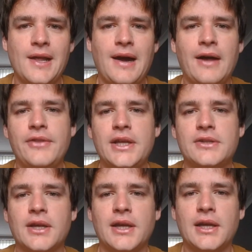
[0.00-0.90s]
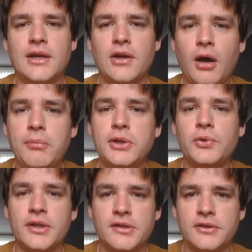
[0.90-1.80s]
and they'd
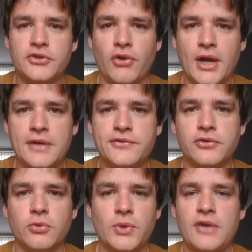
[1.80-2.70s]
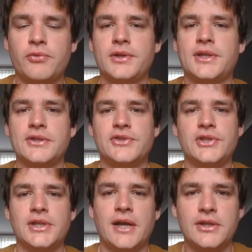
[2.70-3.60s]
upload it to the drive so that everyone can
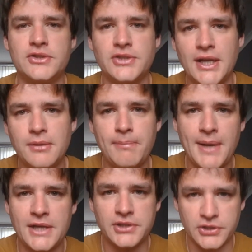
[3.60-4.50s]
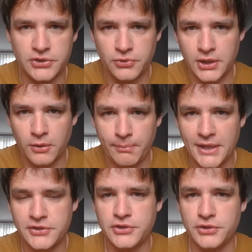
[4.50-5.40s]
see it, and they'd send a message to a little
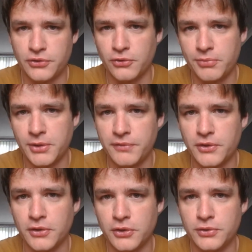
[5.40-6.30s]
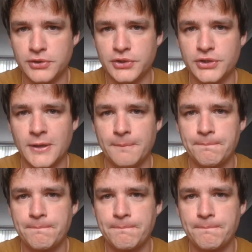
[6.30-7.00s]
messenger group that we've got going just now.